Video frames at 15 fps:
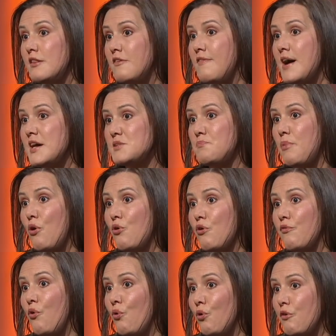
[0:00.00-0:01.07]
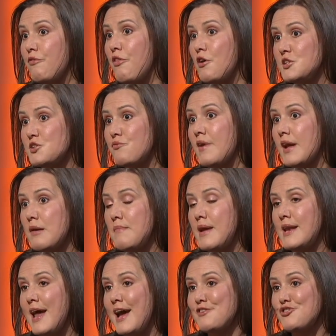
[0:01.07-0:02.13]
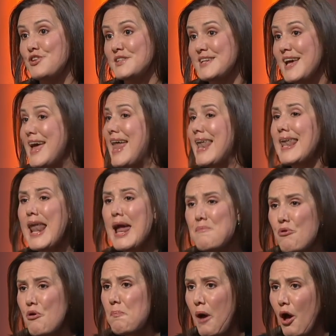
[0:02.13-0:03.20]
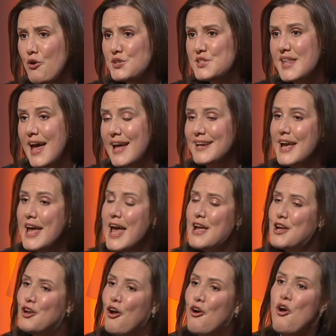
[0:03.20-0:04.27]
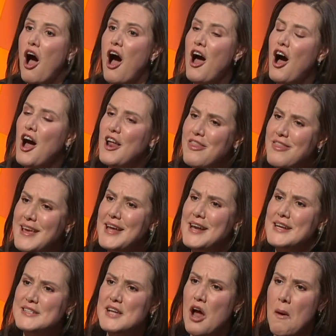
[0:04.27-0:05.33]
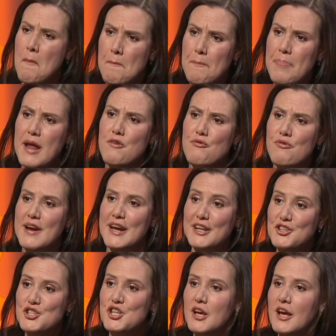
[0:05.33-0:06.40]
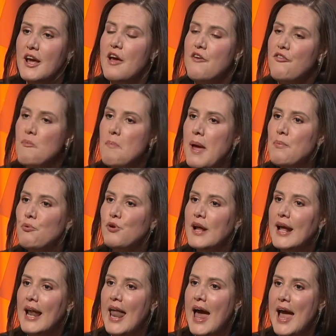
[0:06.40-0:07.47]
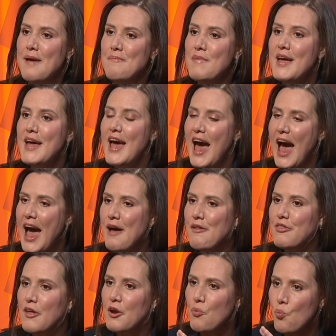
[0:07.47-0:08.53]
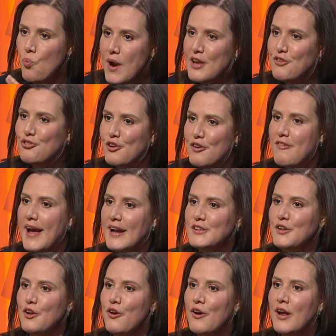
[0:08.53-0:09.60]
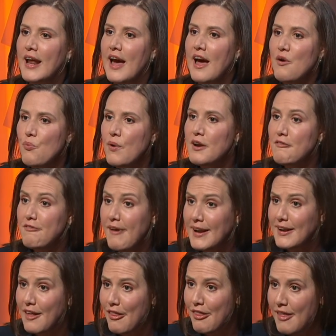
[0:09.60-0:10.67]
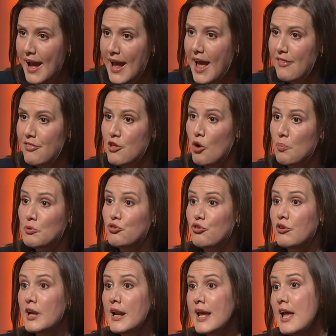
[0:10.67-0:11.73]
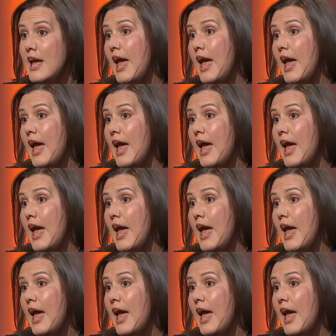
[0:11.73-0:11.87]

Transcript: the vast bulk of all of those recommendations. Labor opposed that. I think it is a bit rich for people to claim that we should have acted earlier when in fact they had the opportunity,